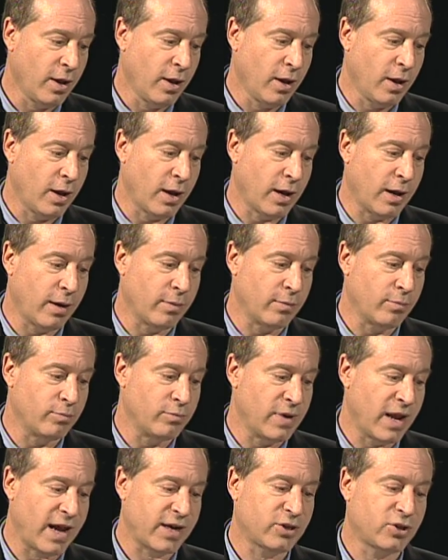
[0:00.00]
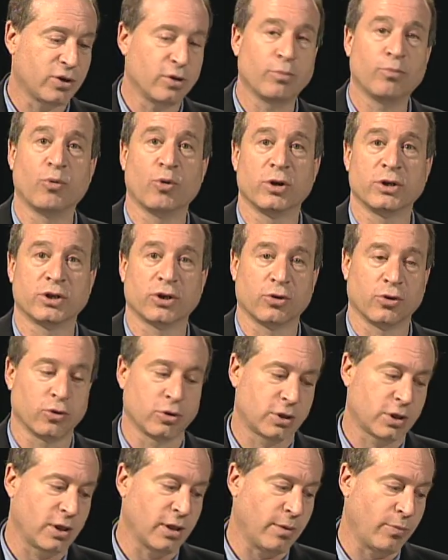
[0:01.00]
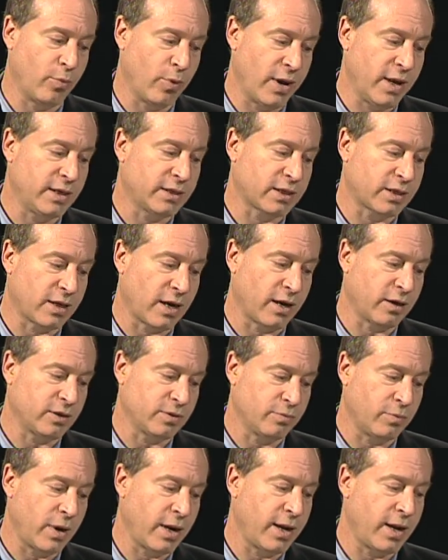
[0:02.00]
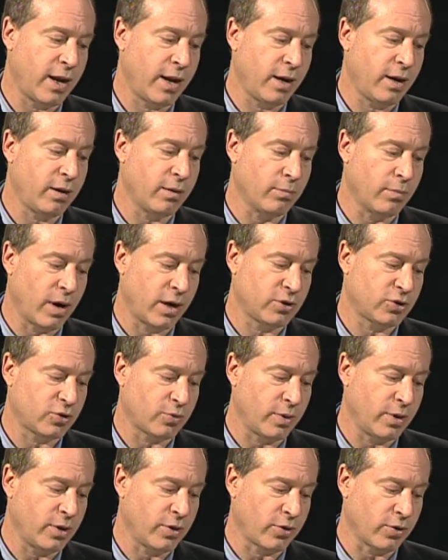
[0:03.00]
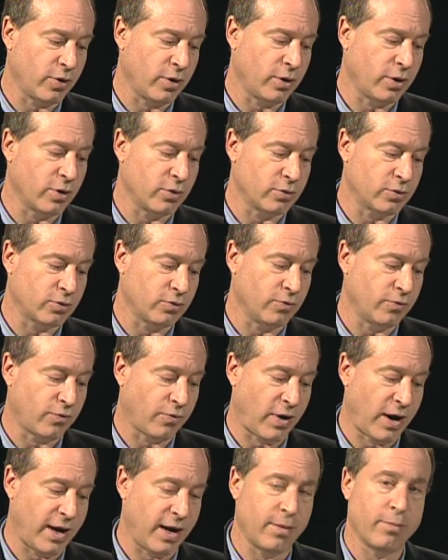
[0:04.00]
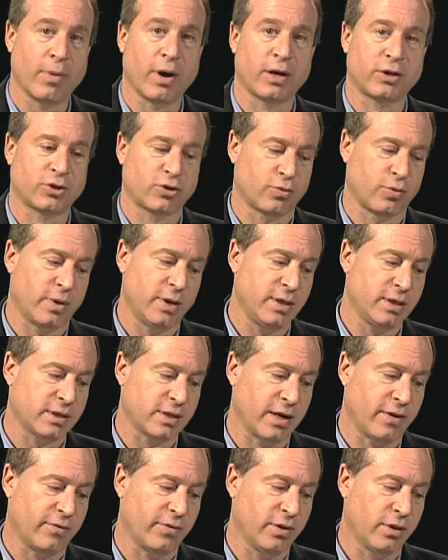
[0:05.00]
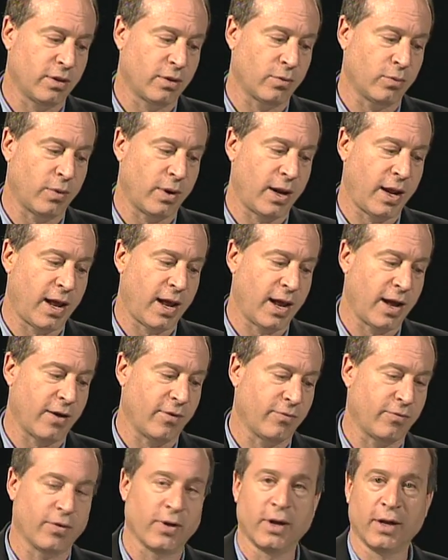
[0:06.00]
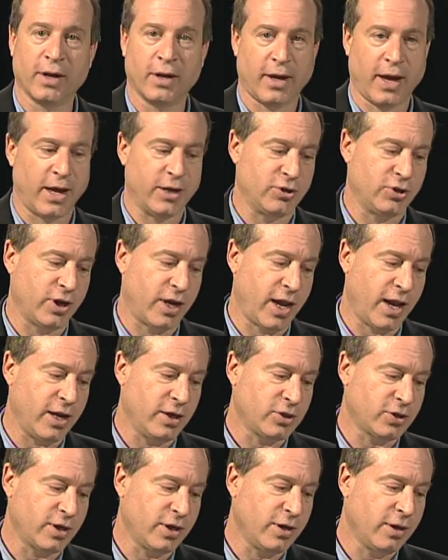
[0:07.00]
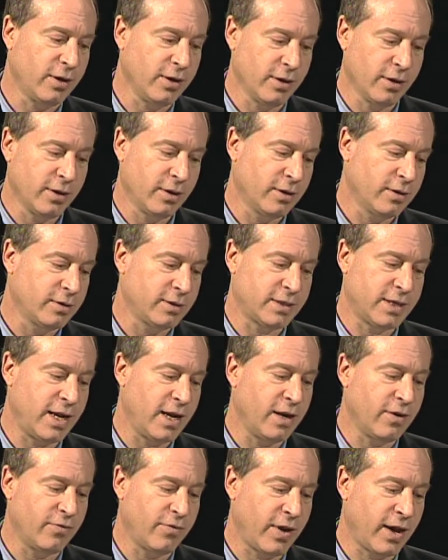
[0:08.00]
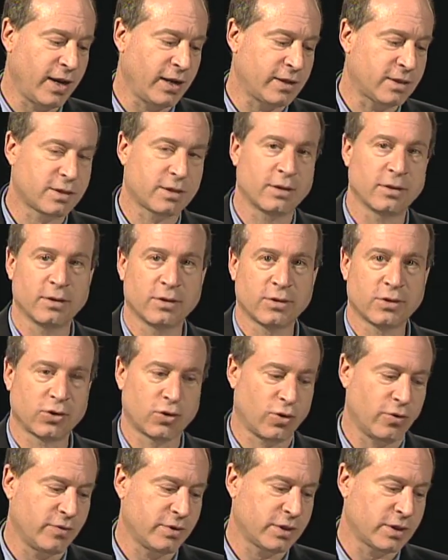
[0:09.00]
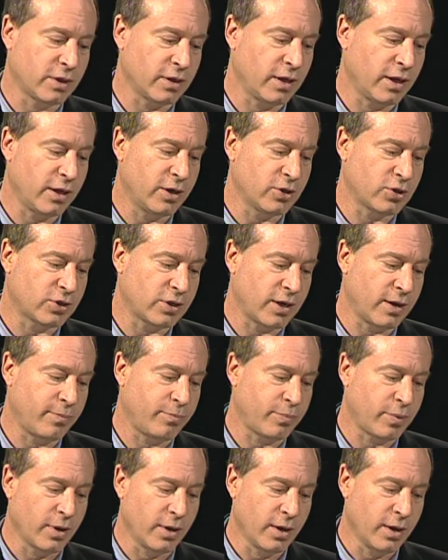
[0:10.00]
uh, National Boys and Girls Club Week starts Monday, March 23rd, goes through Friday, March 27th. We have education, teen events, service and leadership,